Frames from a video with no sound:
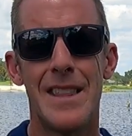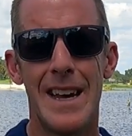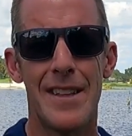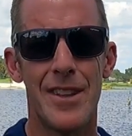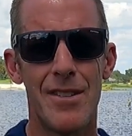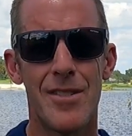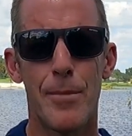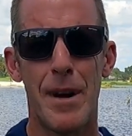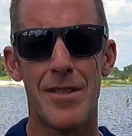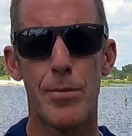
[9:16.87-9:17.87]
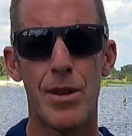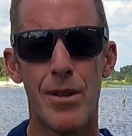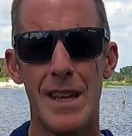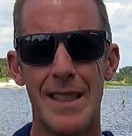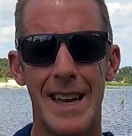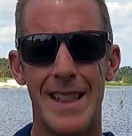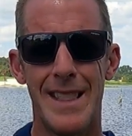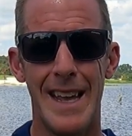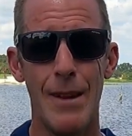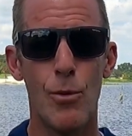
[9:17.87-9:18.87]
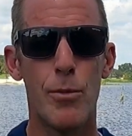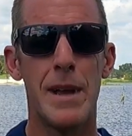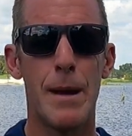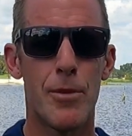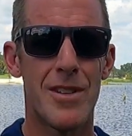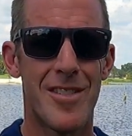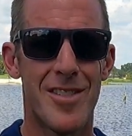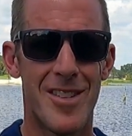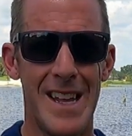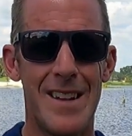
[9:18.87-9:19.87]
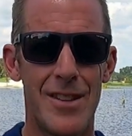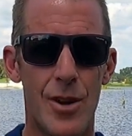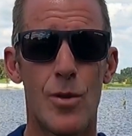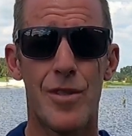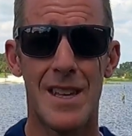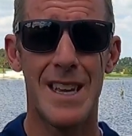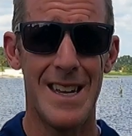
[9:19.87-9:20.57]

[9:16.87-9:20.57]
that there is a possibility that they will be able to send those